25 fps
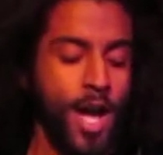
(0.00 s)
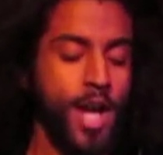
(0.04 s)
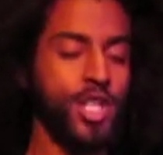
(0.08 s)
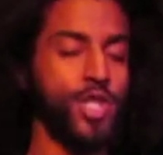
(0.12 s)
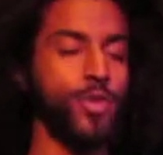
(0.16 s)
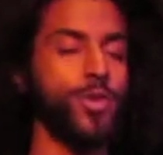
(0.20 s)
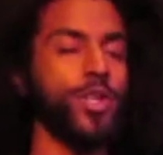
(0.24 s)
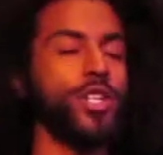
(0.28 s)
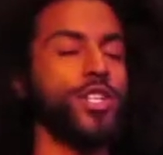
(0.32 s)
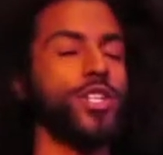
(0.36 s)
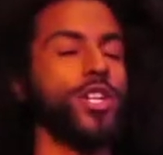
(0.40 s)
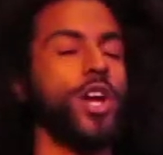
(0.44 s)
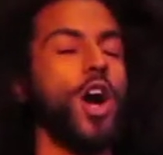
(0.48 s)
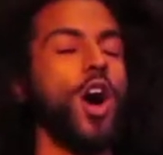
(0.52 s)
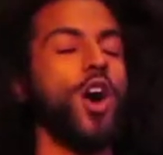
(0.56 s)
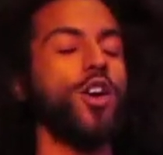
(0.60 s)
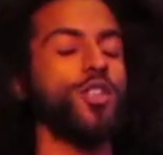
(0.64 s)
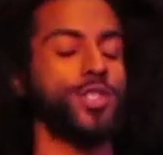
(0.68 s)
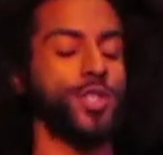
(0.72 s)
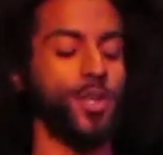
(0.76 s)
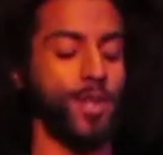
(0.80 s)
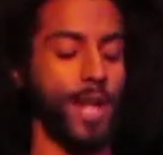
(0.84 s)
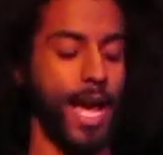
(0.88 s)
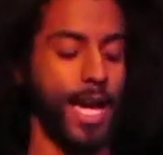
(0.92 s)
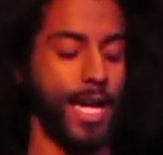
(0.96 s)
Treating your
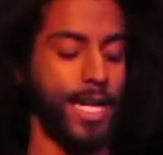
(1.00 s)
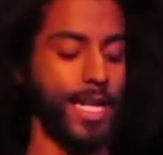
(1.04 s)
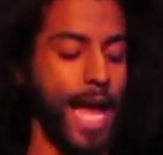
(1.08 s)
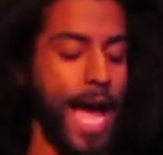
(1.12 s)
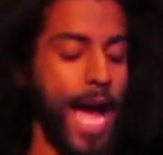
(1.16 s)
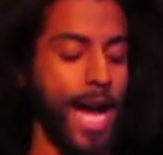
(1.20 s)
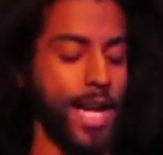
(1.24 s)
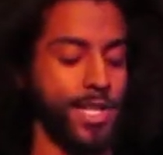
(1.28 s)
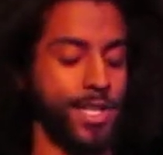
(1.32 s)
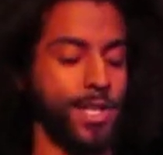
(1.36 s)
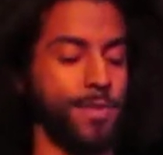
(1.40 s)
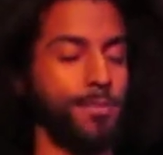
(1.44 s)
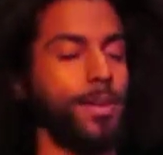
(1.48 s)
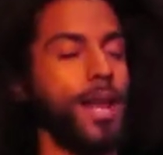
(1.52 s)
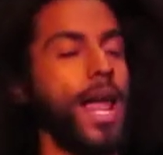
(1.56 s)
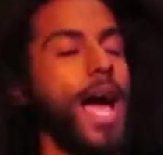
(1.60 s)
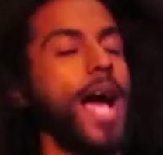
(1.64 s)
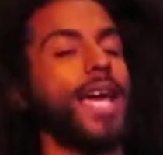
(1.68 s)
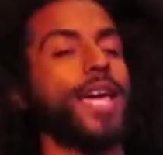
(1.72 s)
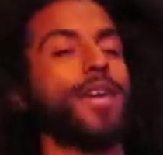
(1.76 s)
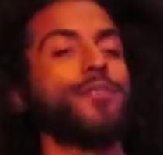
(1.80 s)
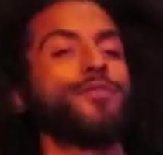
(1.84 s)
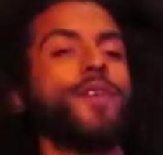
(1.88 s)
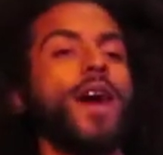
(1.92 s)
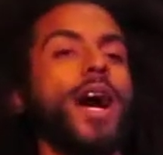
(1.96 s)
altar like an auction
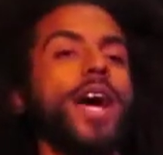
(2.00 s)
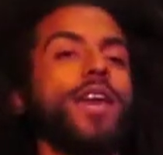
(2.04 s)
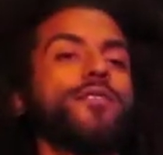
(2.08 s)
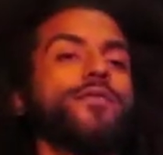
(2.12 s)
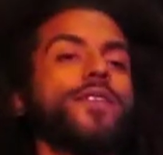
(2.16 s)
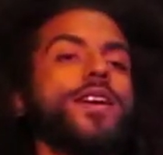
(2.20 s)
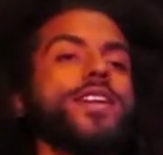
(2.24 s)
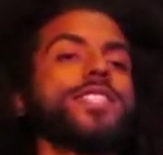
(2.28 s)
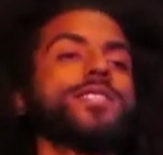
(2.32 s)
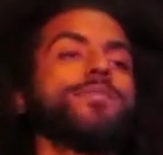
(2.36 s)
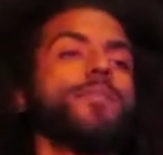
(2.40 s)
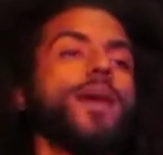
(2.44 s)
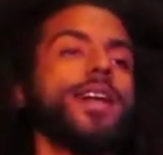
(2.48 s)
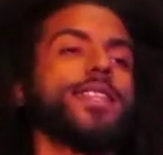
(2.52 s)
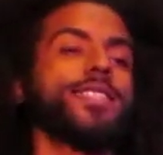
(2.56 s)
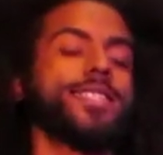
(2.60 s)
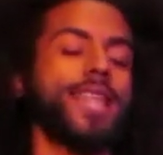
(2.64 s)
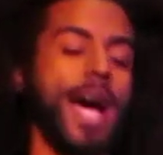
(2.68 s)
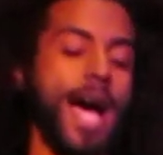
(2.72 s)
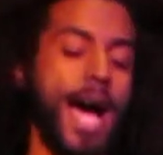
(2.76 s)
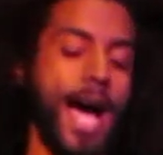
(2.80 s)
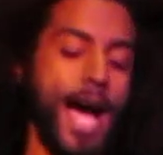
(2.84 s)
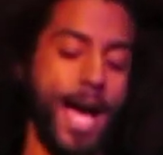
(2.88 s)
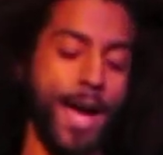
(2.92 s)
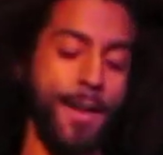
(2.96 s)
block. If I invest my
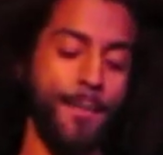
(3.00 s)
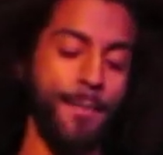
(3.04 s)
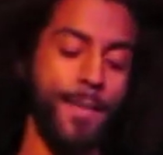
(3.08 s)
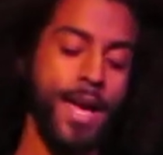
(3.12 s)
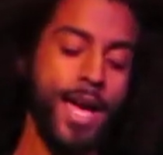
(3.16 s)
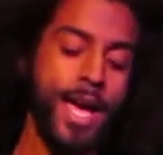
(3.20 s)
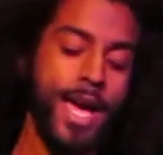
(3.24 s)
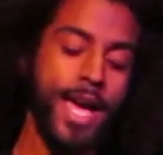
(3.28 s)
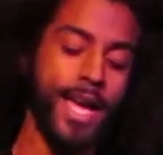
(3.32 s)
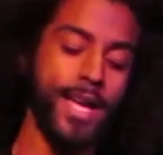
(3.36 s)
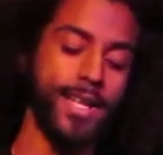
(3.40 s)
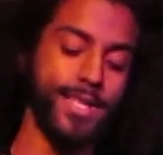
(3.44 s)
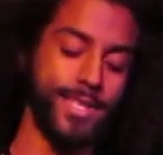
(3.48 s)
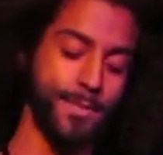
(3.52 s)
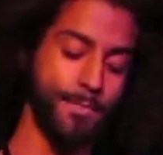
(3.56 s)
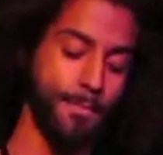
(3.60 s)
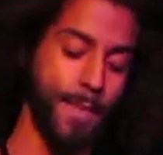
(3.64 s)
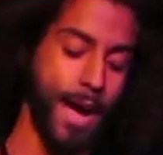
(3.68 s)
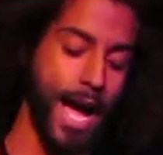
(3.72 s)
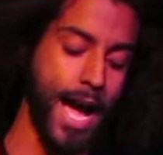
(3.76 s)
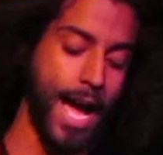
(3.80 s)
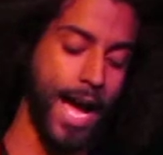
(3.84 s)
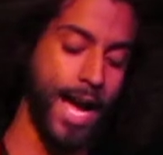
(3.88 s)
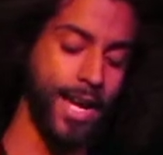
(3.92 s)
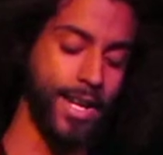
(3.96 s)
time, it's
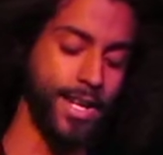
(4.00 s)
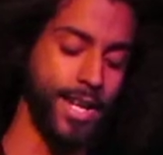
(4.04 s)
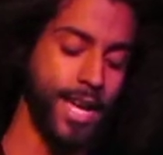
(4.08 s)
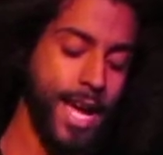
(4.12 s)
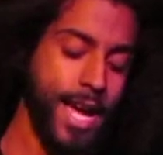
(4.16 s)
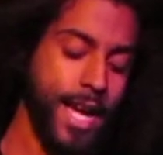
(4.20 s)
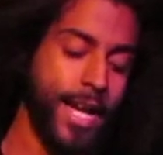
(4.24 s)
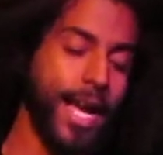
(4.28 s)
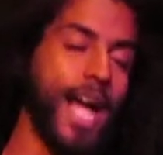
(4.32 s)
mine.